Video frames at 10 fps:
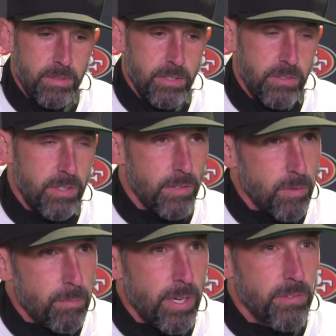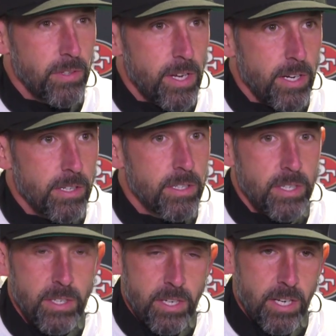there's a different buzz in the air.
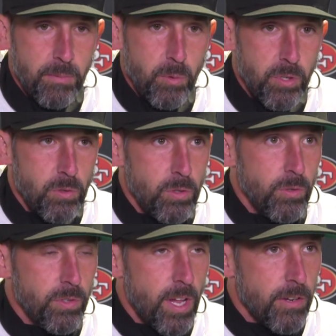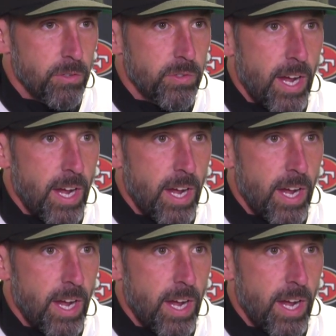When you lose a lot of those